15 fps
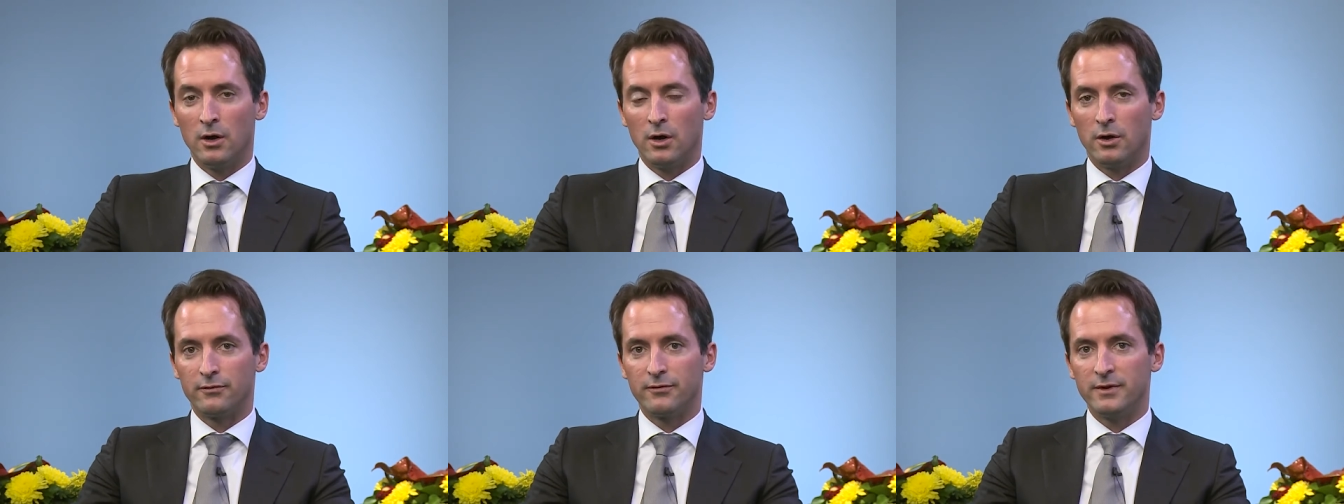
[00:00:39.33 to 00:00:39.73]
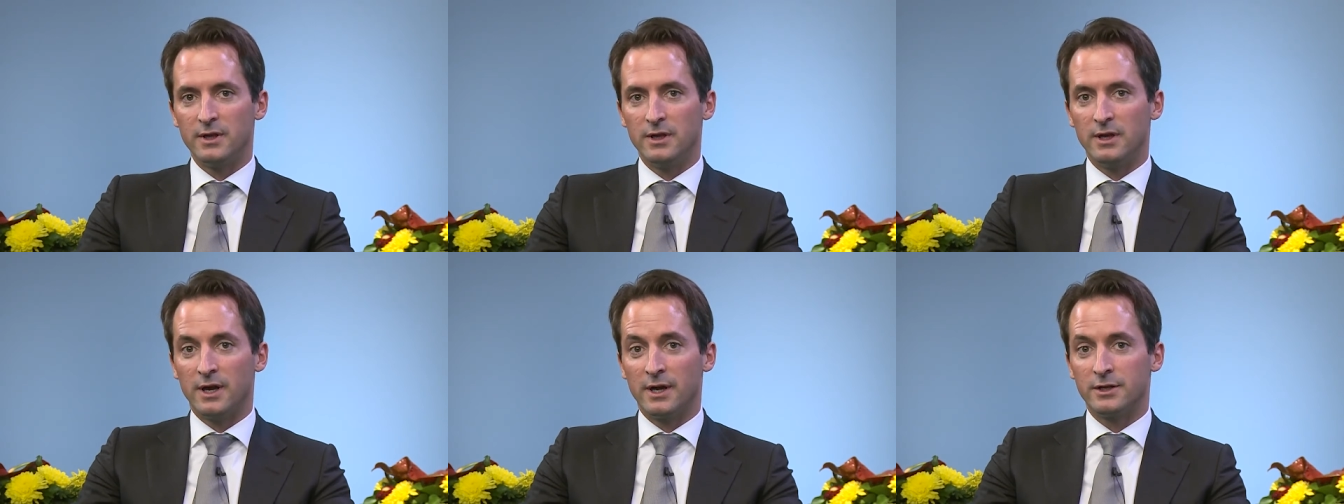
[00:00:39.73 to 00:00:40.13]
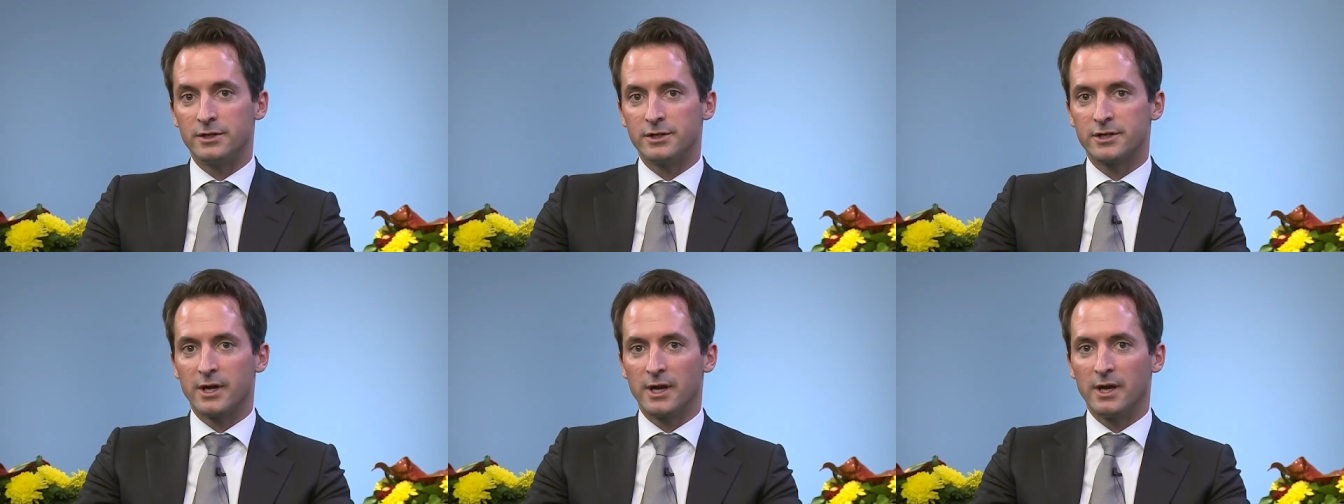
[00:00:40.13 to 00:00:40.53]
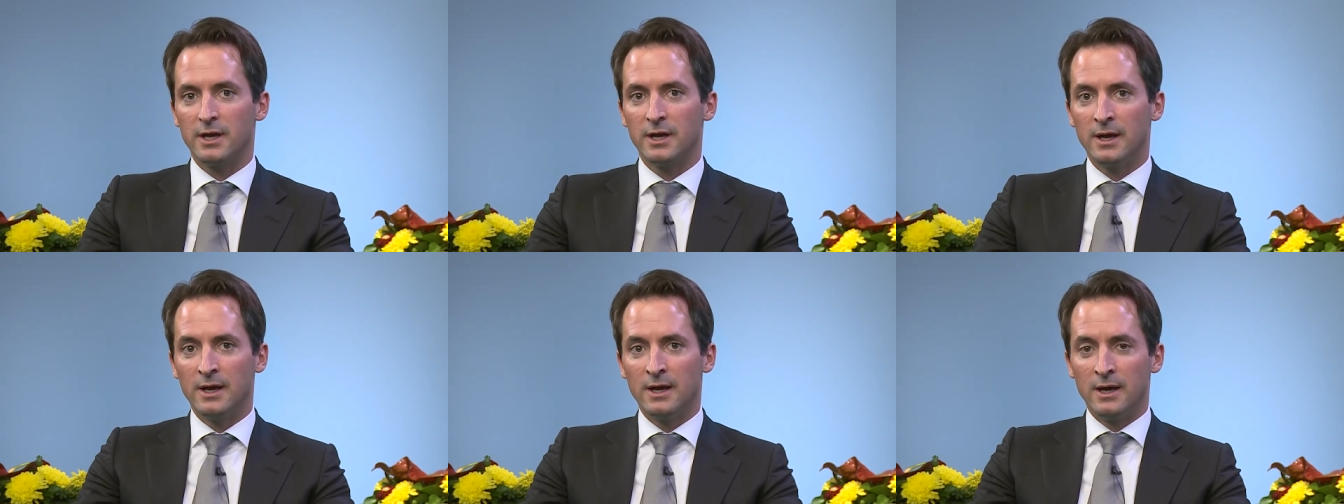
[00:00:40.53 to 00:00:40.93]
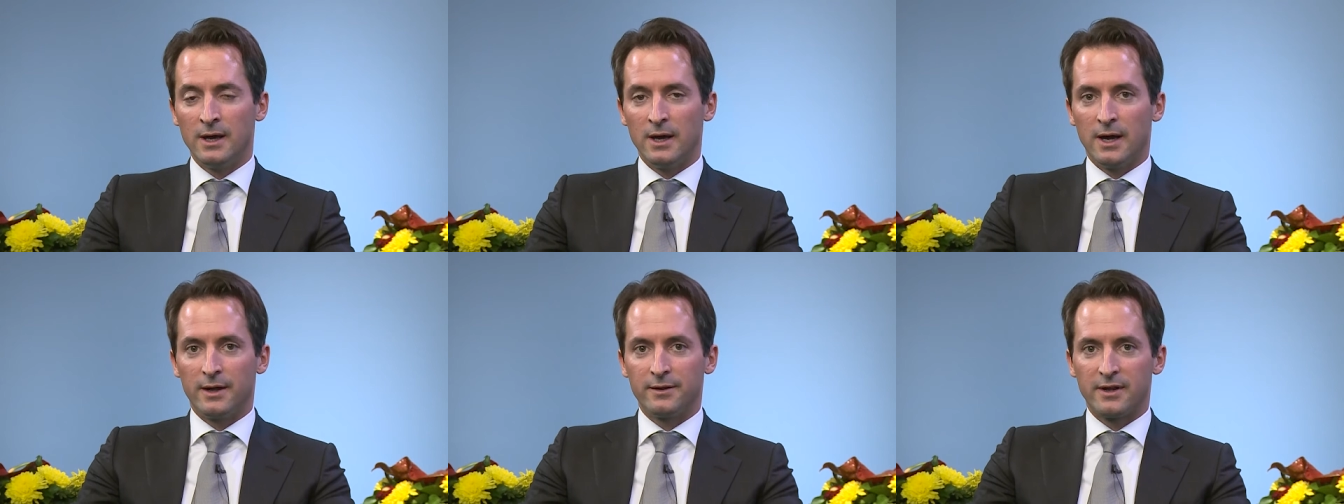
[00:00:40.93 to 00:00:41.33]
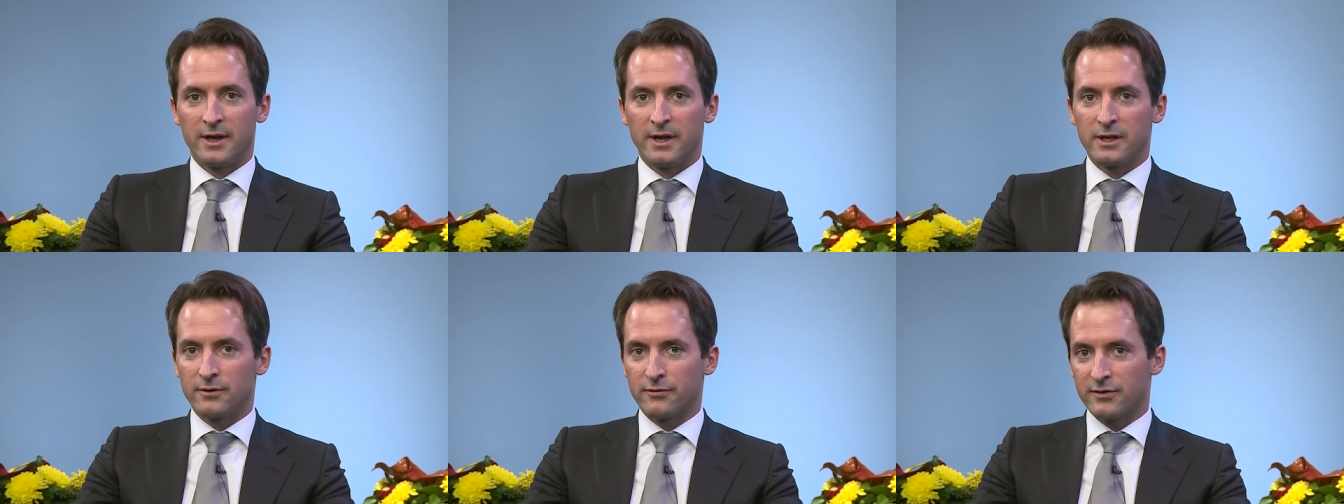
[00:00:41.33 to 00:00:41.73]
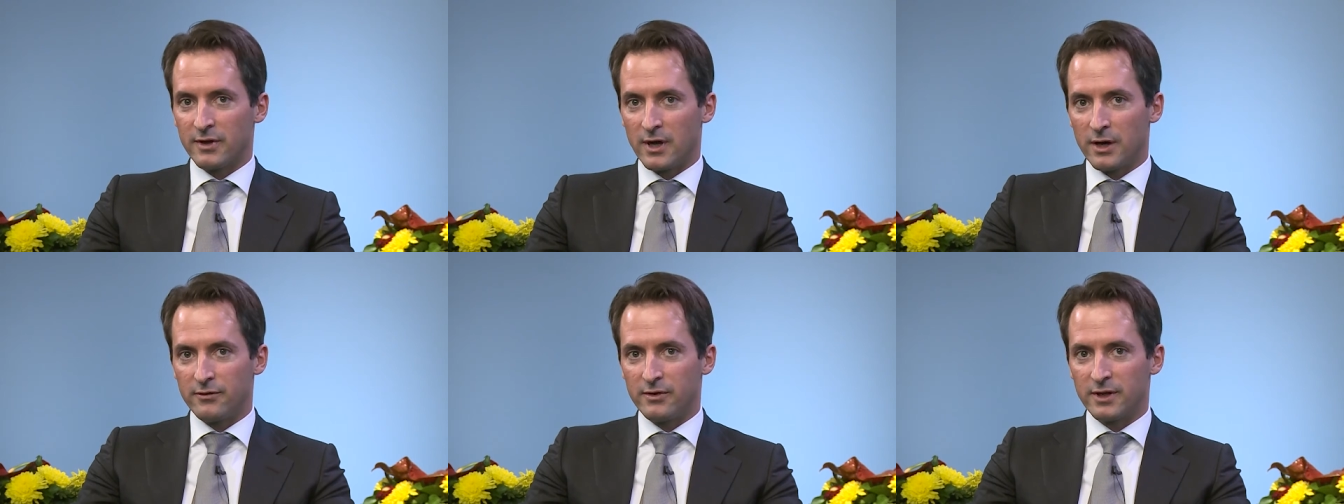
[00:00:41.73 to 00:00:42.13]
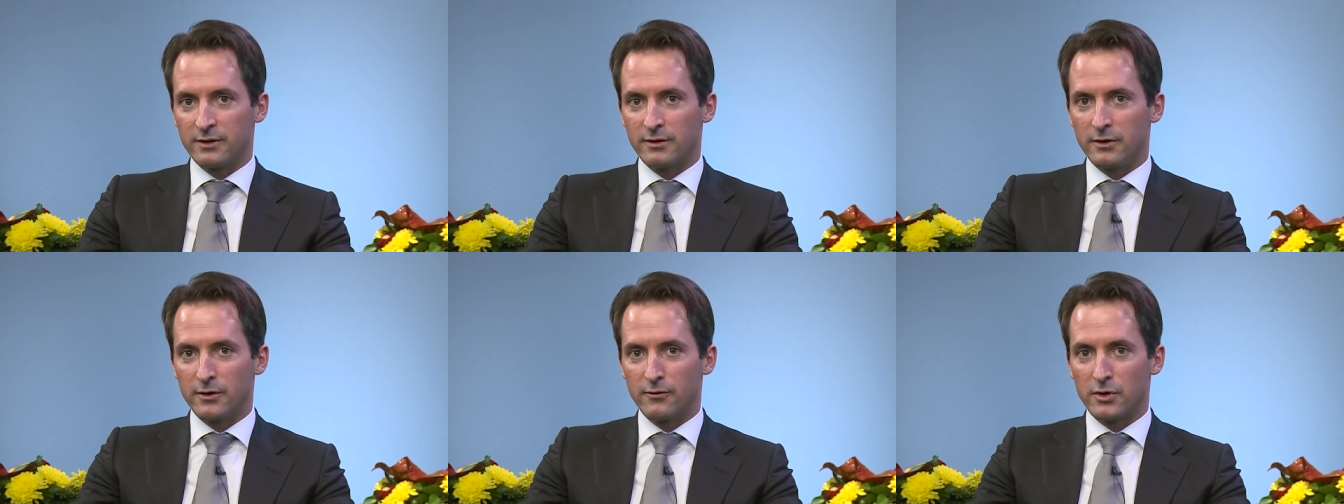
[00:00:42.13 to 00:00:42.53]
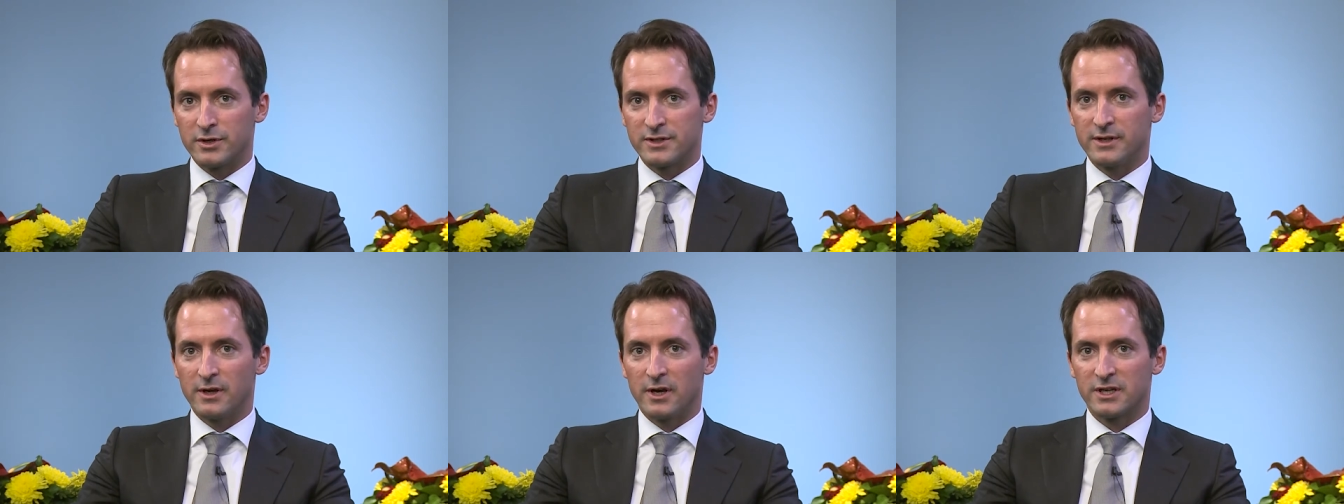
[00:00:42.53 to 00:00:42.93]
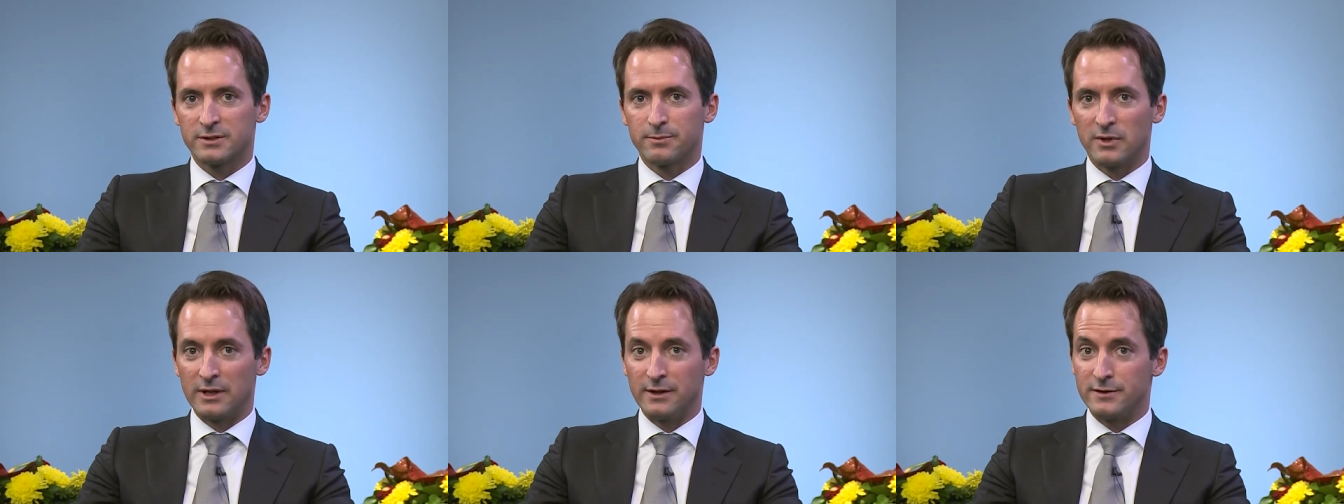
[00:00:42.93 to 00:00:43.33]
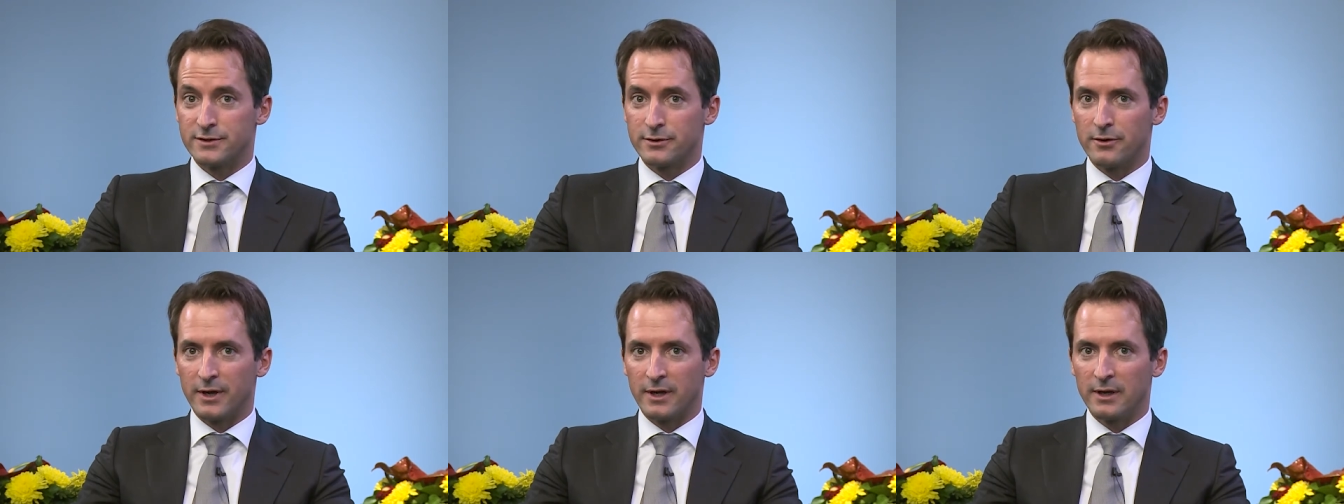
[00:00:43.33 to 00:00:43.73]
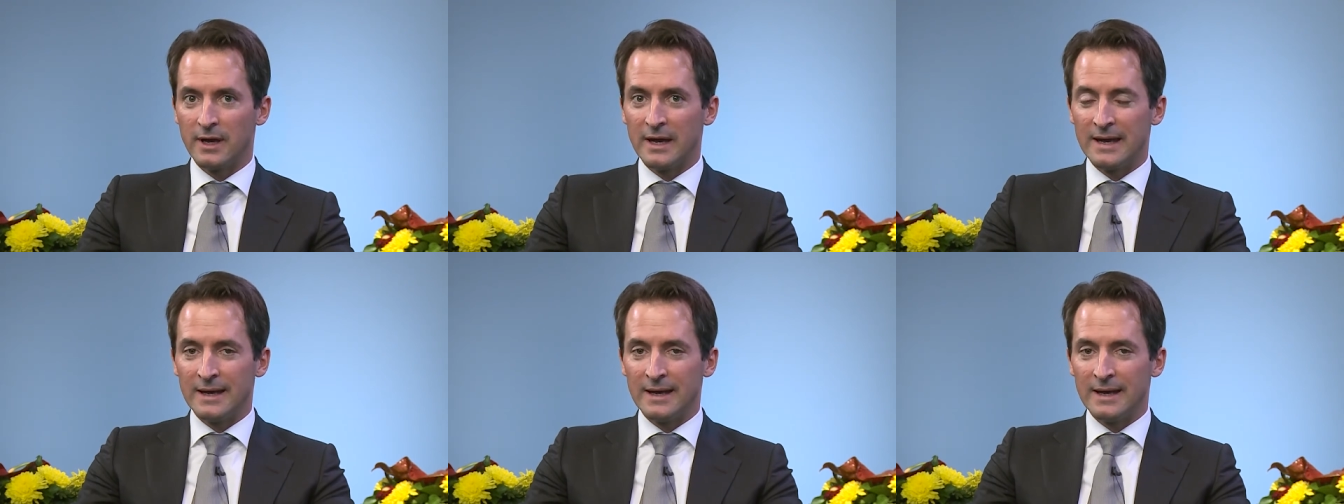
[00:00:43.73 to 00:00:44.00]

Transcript: of EHJ and the head of TAVI at the University Hospital in Zurich.